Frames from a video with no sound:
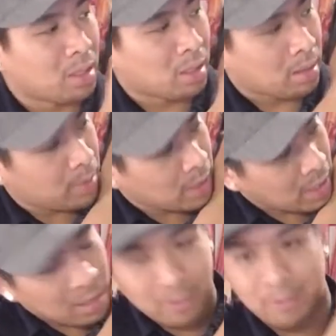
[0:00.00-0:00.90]
but
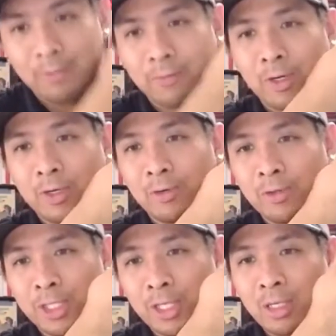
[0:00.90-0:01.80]
yeah, very
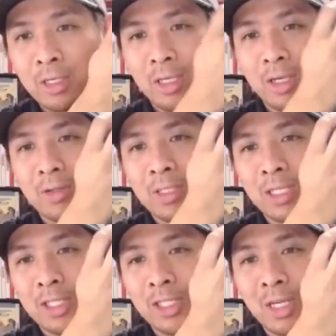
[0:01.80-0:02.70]
cool shirt. You know, it's
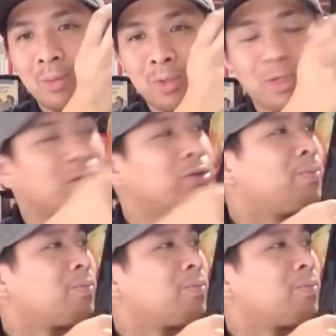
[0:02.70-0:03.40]
in a shade of blue.